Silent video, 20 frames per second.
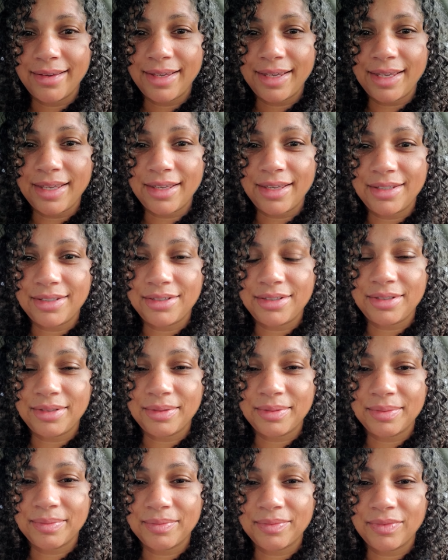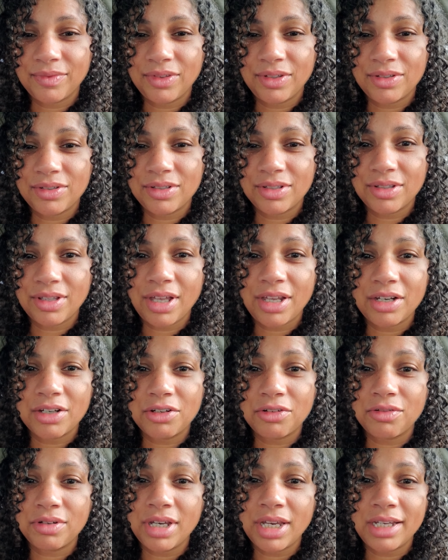and there's a lot
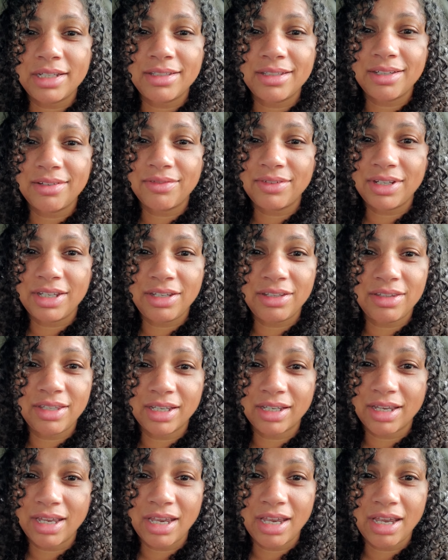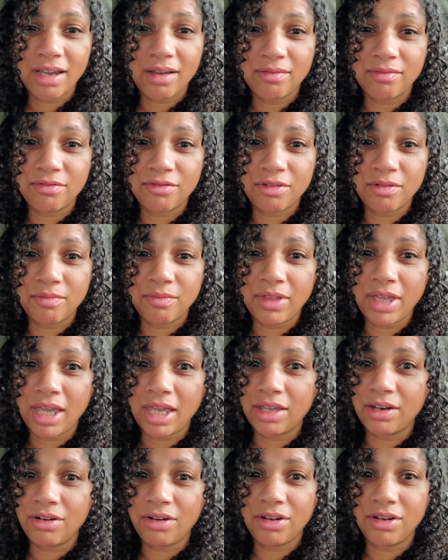of creativity that could come from
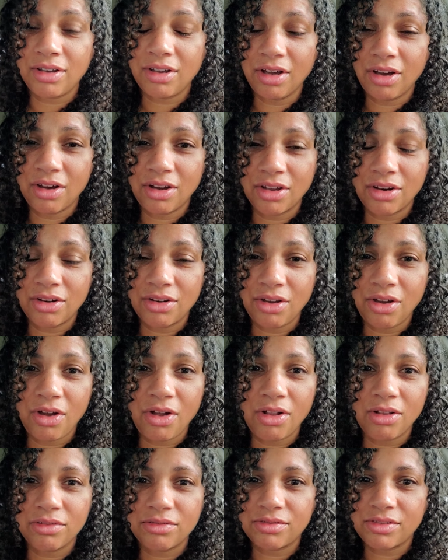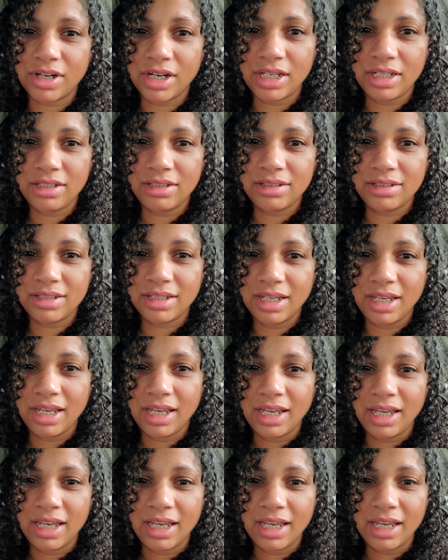that on all fronts.
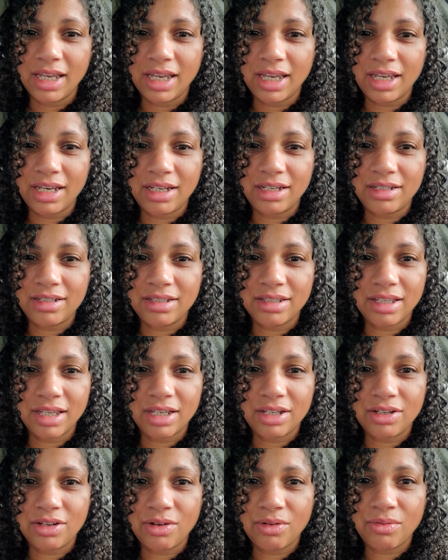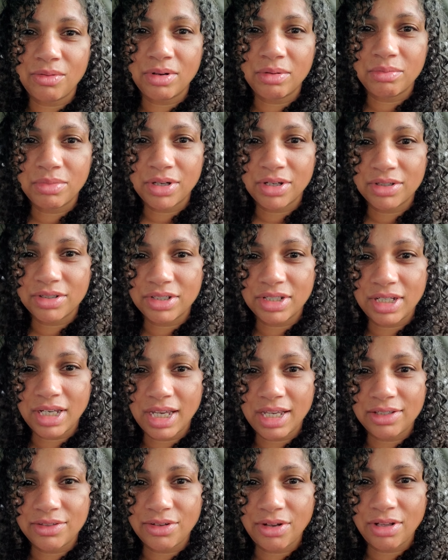And like, no one person
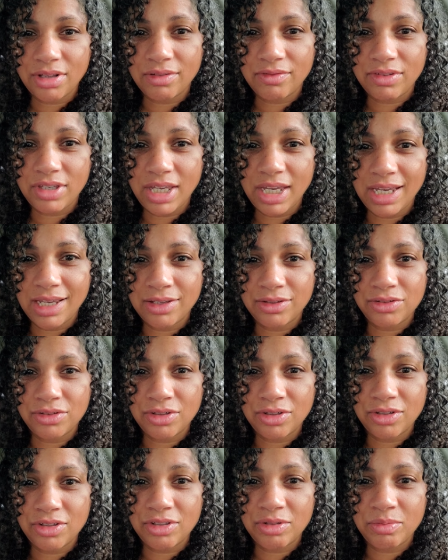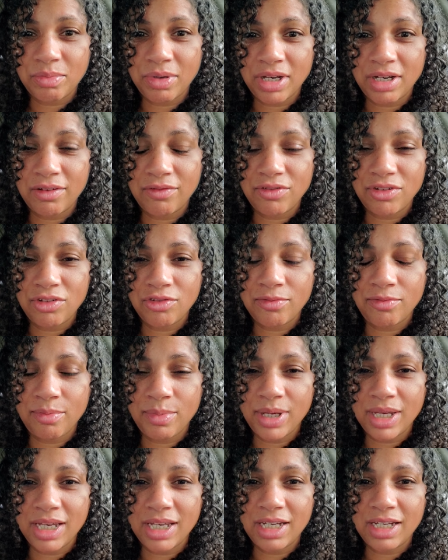has all of the answers. But if
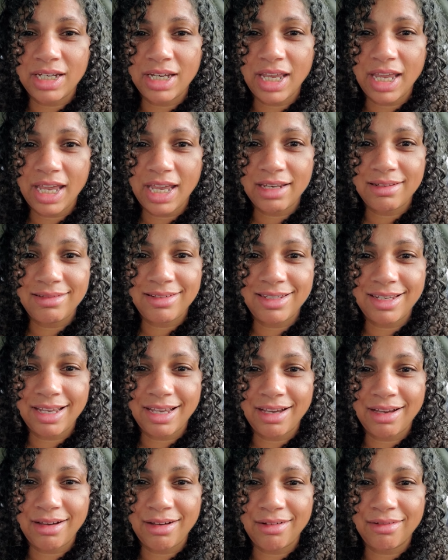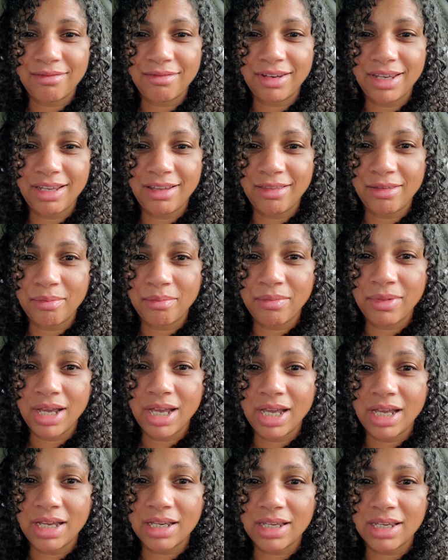you've been head down in the
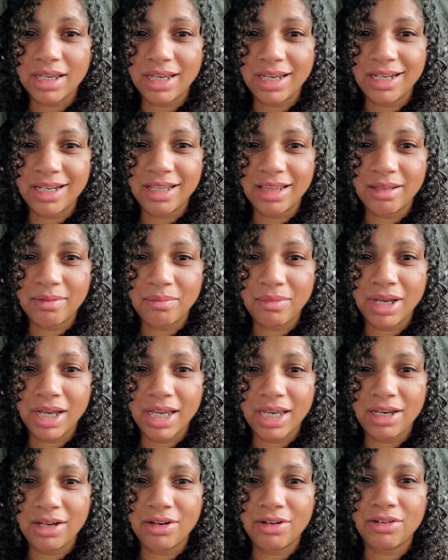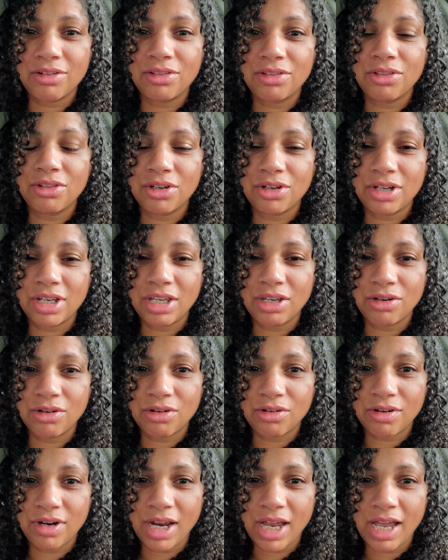muck and in the mire, learning
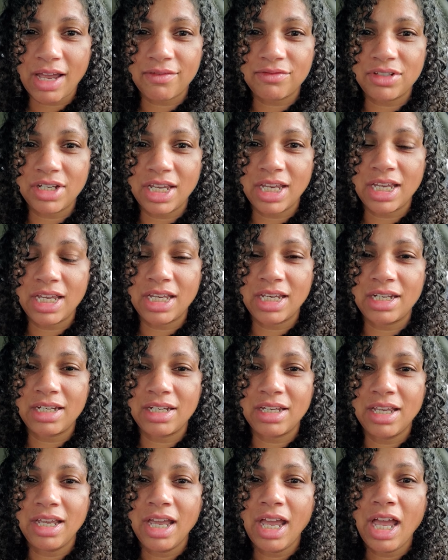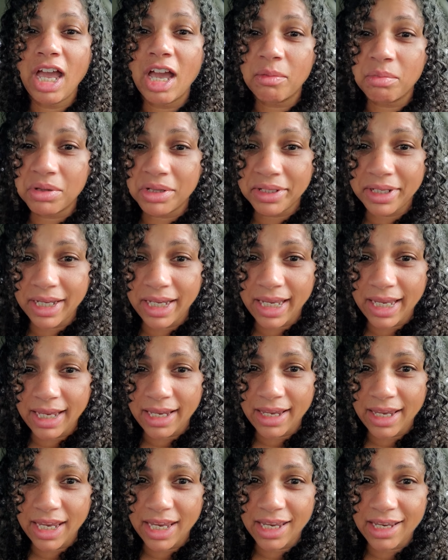your craft and
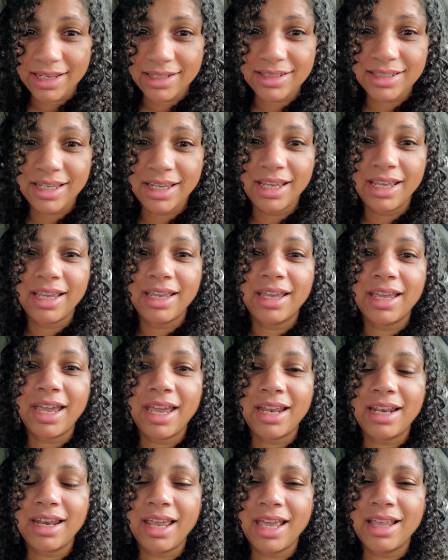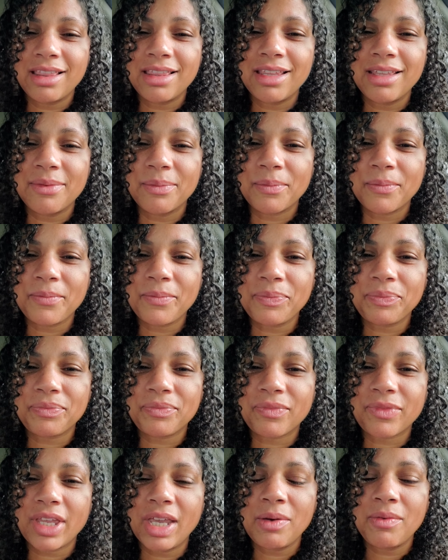applying it, and
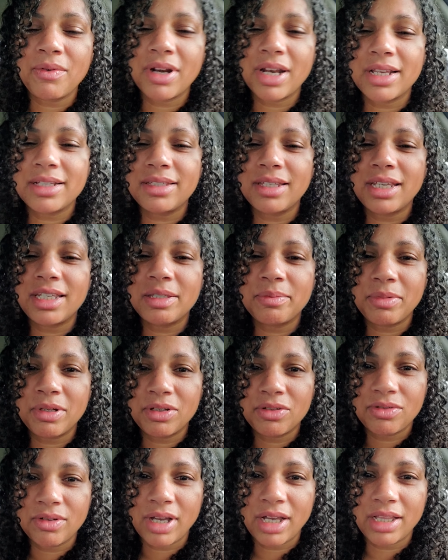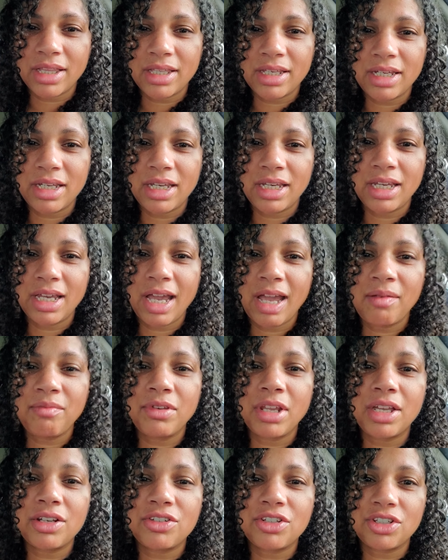when I say spirituality,
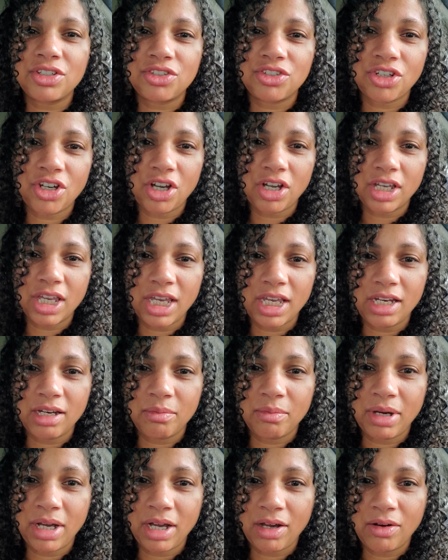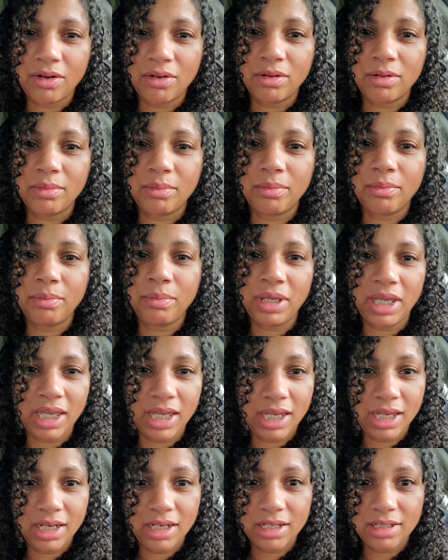I'm not just talking about
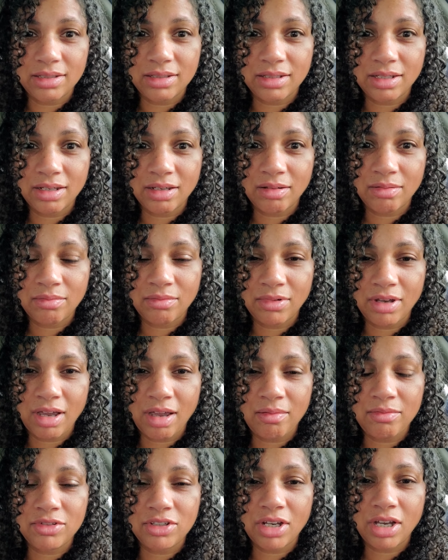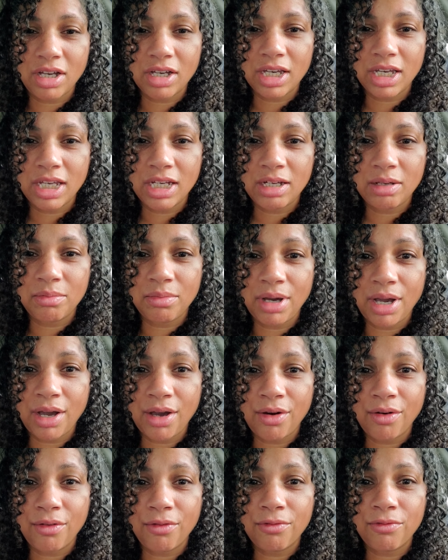paganism. I'm talking
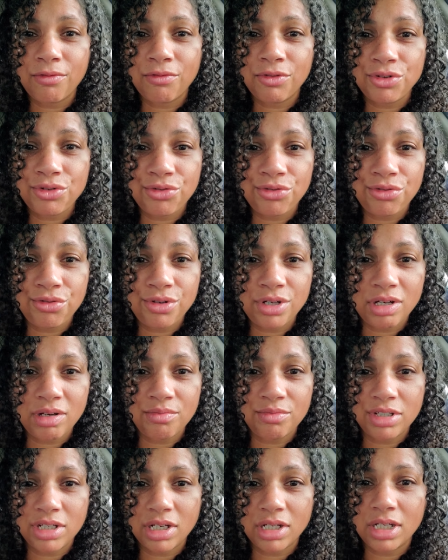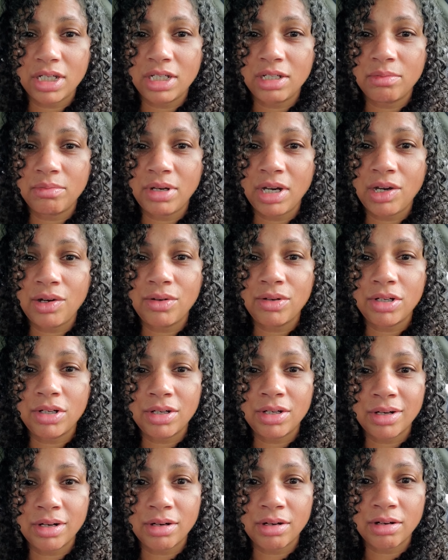about food. I'm talking about
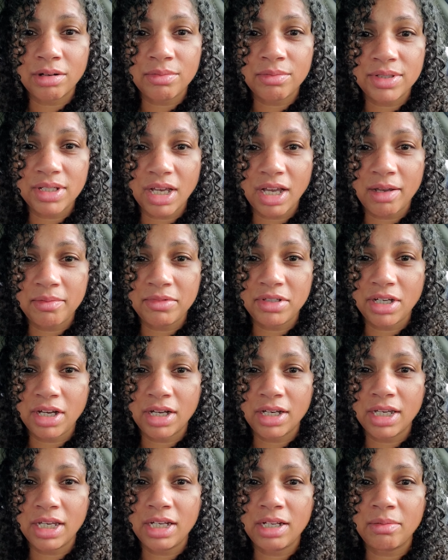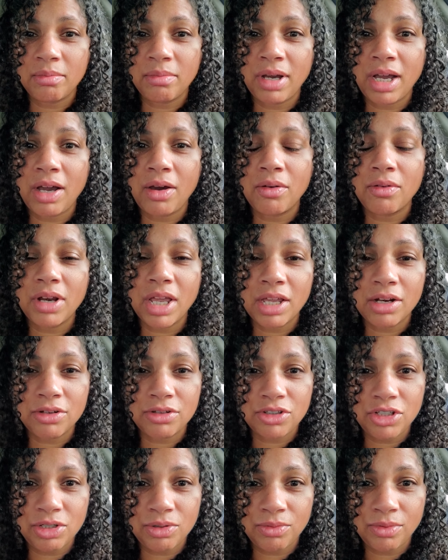herbs. I'm talking about
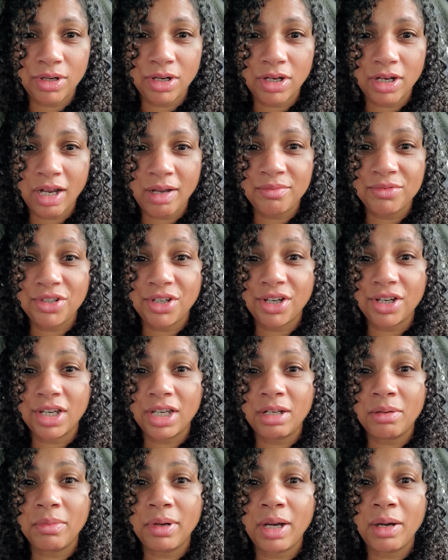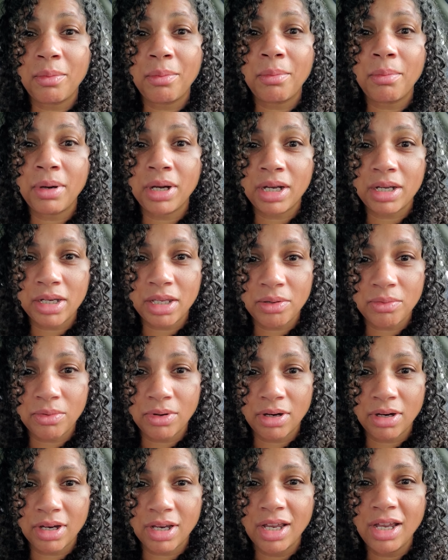energy work. I'm talking about body
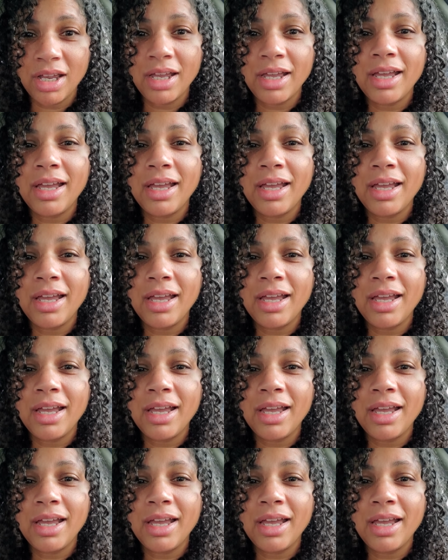work.